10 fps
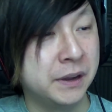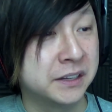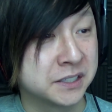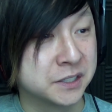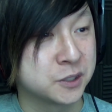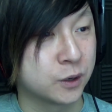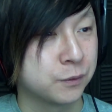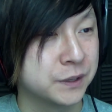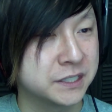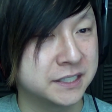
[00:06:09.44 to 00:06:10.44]
into the
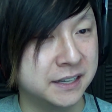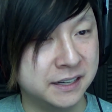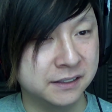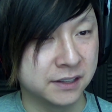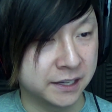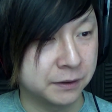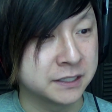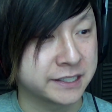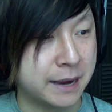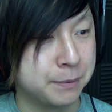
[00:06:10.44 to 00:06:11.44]
surface and like
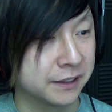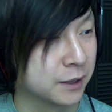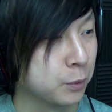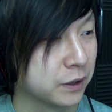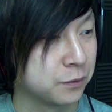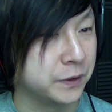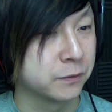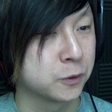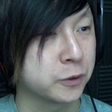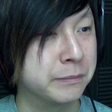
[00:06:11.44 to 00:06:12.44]
escaping the weird
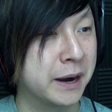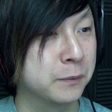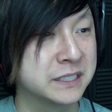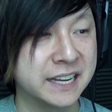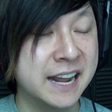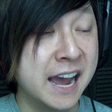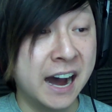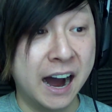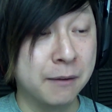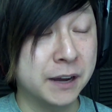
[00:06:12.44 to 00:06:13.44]
fever dream I was in.
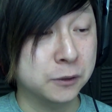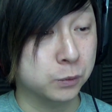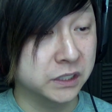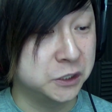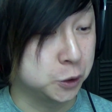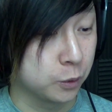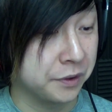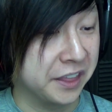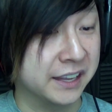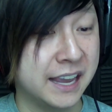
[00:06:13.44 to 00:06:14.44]
I'm not really sure
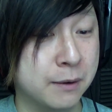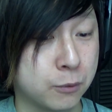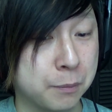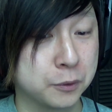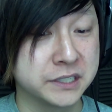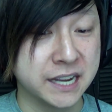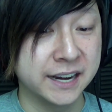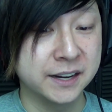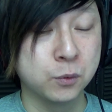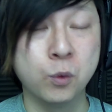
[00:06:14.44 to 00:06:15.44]
what that game
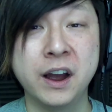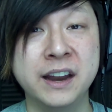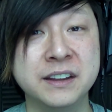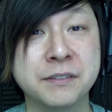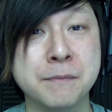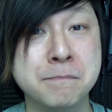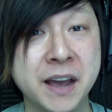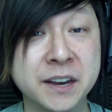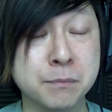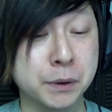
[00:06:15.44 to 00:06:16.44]
represented, what any of it
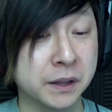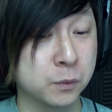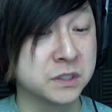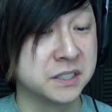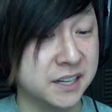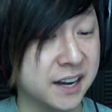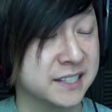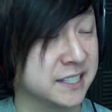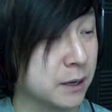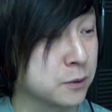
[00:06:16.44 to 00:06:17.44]
meant, but it was
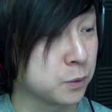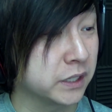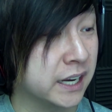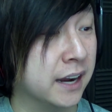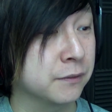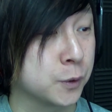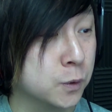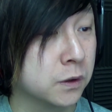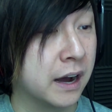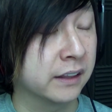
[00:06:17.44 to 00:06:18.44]
nuts. That was really kind of
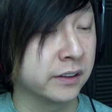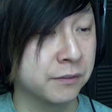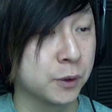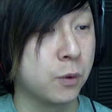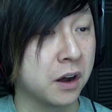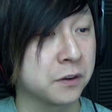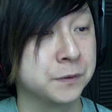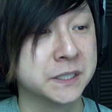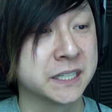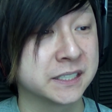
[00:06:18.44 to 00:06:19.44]
cool. I love the water
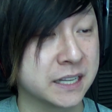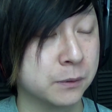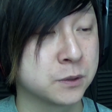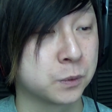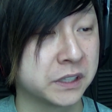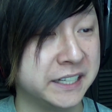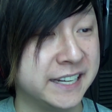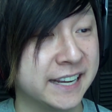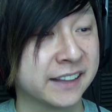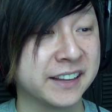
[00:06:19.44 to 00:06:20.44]
physics. That was really
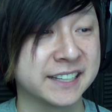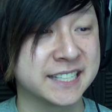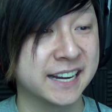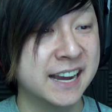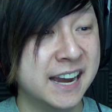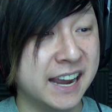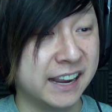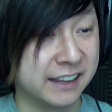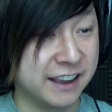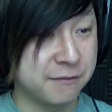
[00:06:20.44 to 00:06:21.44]
neat. And like I said,
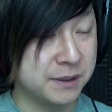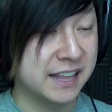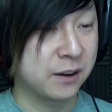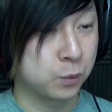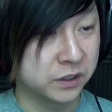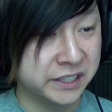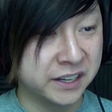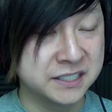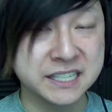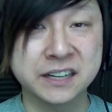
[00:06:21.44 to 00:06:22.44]
it gave me that really
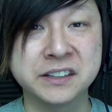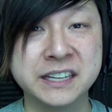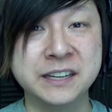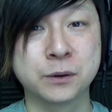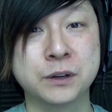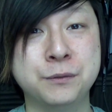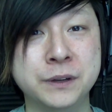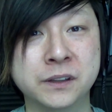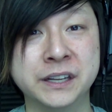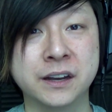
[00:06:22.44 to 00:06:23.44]
unsettling, eerie
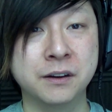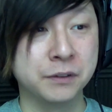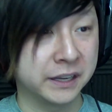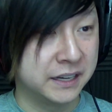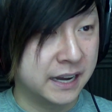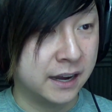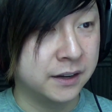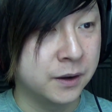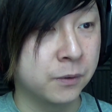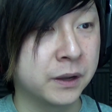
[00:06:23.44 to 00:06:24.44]
feeling of like
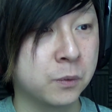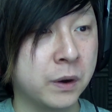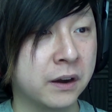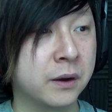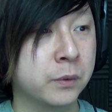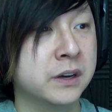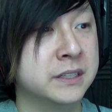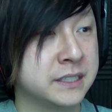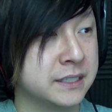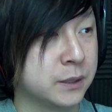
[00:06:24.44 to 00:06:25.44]
not knowing where I
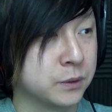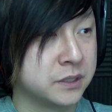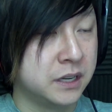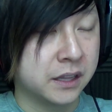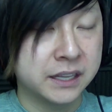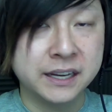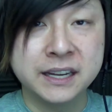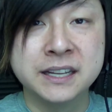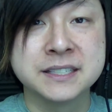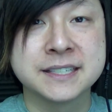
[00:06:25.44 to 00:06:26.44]
was. There was
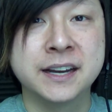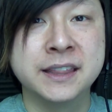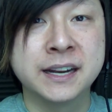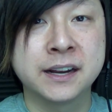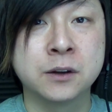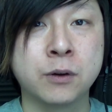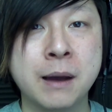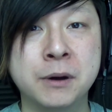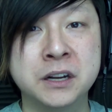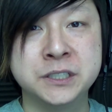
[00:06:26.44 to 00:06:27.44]
nothing in sight that I could
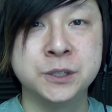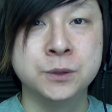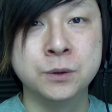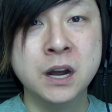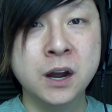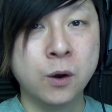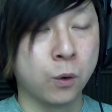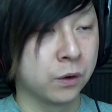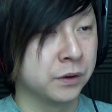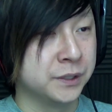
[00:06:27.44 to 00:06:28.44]
grab onto
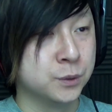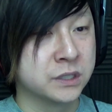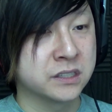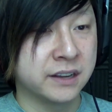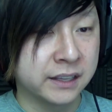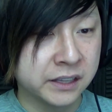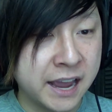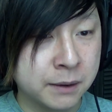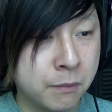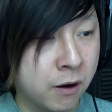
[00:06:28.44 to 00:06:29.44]
or use as like a
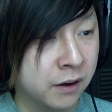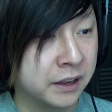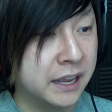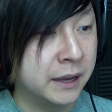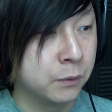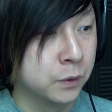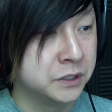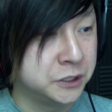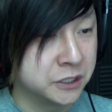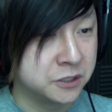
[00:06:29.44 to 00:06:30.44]
landmark. It
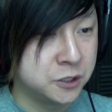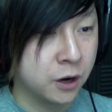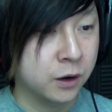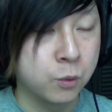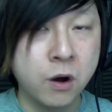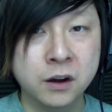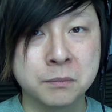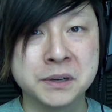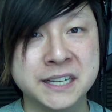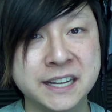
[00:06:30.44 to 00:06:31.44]
was just dark
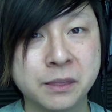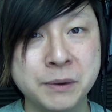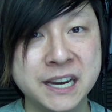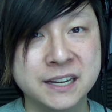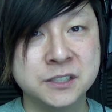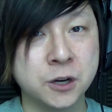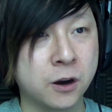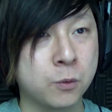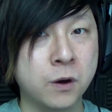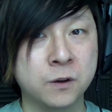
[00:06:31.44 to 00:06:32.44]
water beneath me,
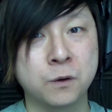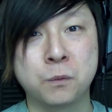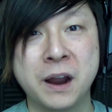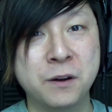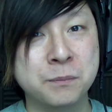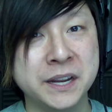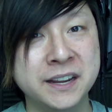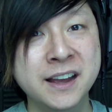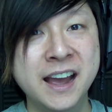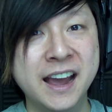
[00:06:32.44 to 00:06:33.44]
dark water around me,